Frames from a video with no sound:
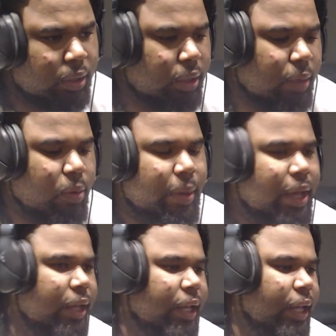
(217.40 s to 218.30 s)
Come on,
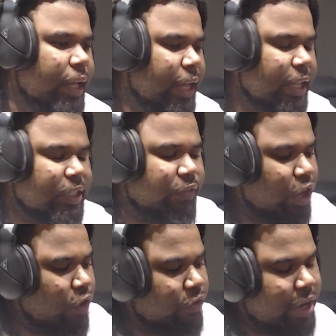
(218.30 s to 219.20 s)
man. Easy
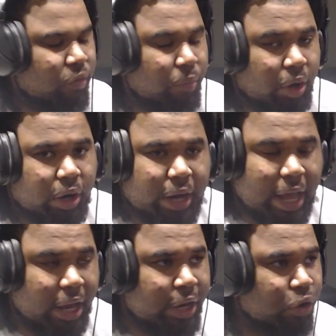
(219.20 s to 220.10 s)
video for Devin Booker
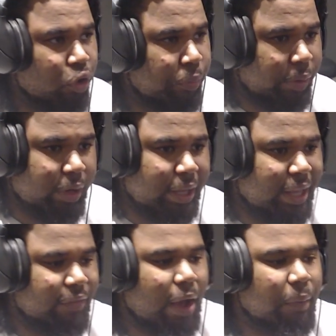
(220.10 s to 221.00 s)
out there hooping, really
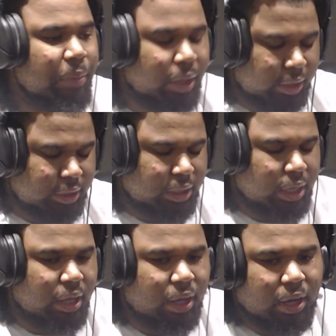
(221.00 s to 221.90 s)
giving out bucks.
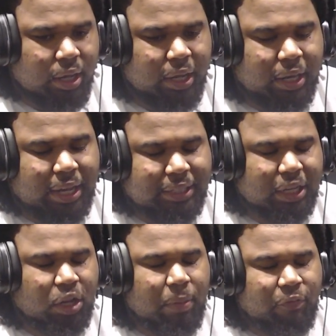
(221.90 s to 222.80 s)
Alright, like I said
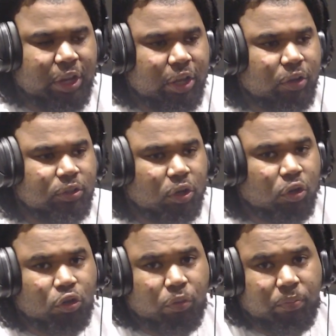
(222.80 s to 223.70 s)
in all my videos, our
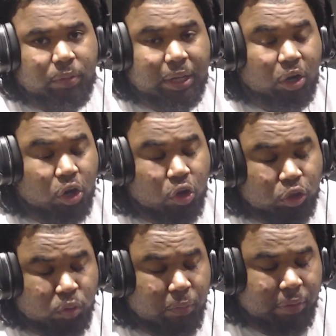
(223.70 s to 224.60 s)
goal is
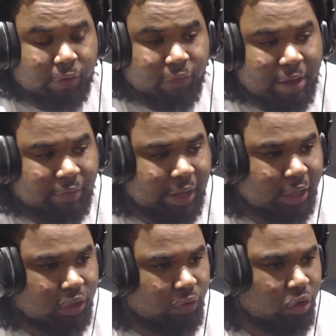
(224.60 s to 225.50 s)
1.5K. So
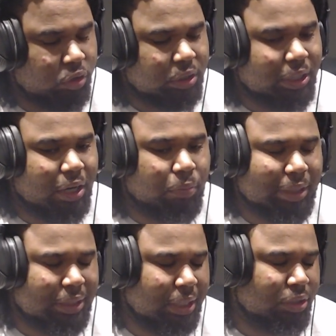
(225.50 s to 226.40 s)
if you're new to the channel,
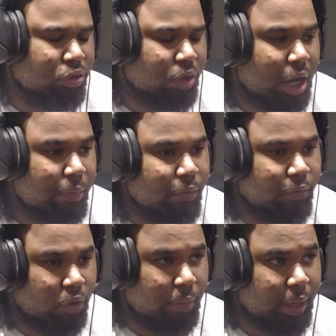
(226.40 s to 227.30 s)
please hit the subscribe button
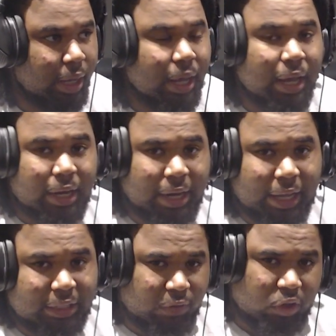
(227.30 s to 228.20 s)
for me.
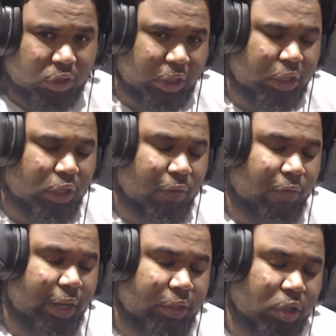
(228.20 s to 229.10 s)
Like this video, share it to your
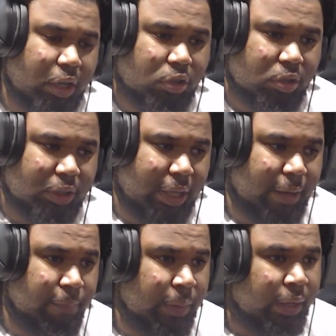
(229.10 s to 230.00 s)
friends so they can do the
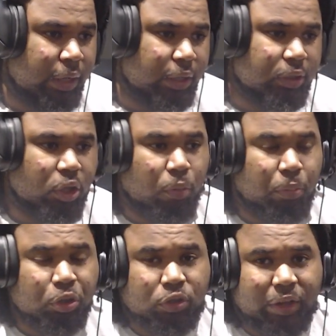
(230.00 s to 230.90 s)
same. Turn on
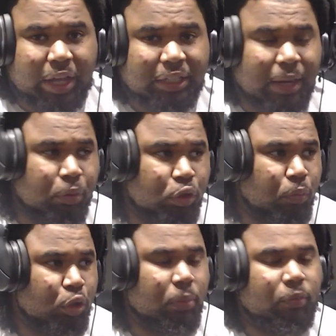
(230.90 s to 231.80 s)
post notifications. I post
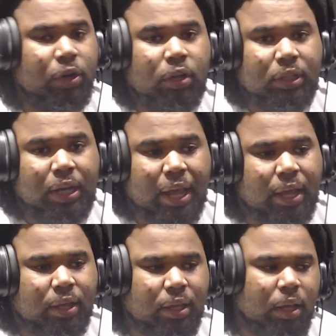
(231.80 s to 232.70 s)
multiple videos a
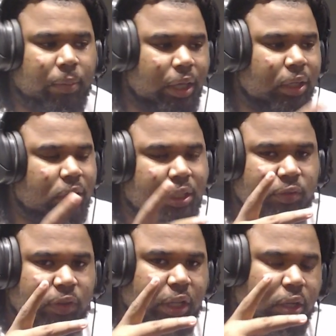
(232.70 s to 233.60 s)
day. I'm going to catch you on the next
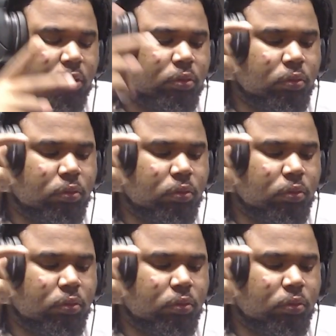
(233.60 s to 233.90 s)
video.